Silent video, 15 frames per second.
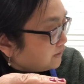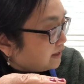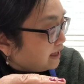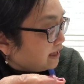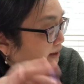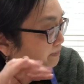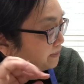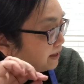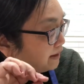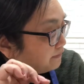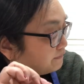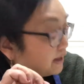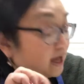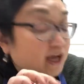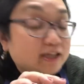cup
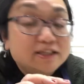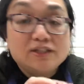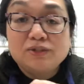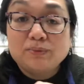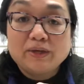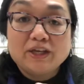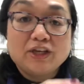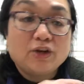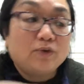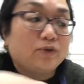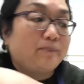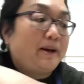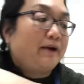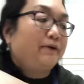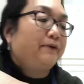of unsweetened cocoa
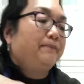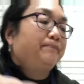powder.